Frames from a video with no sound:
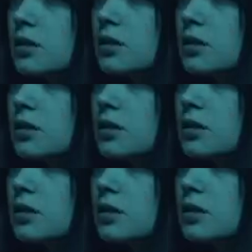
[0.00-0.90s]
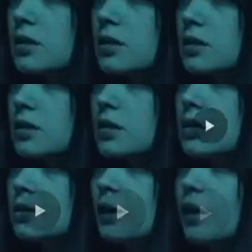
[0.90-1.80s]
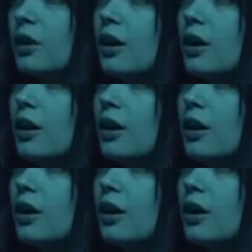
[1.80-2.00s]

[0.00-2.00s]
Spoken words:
(not speaking)